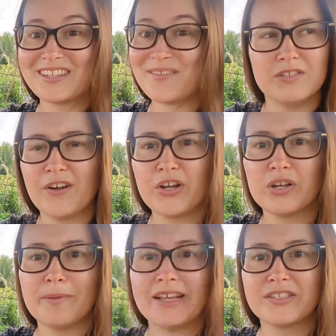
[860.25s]
It's a very
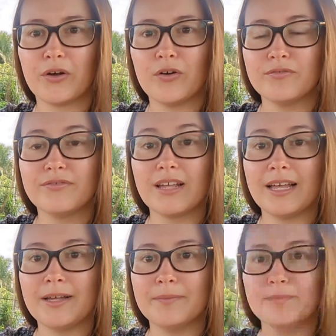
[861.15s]
good mix of
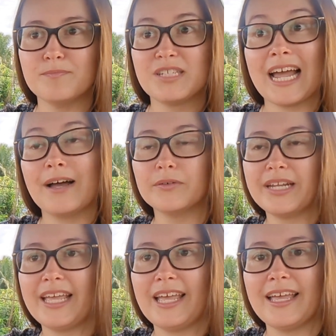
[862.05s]
um, town
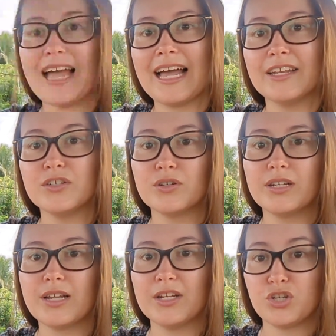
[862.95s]
here and
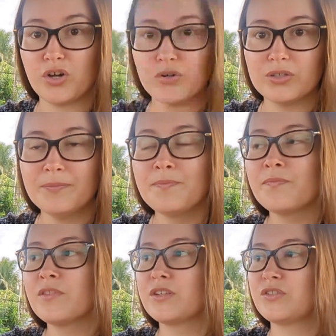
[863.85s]
uh, jungle.
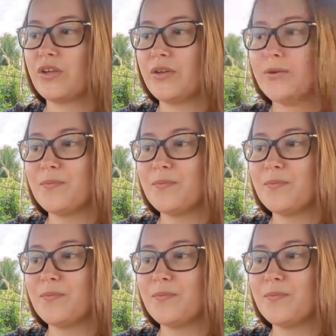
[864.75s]
So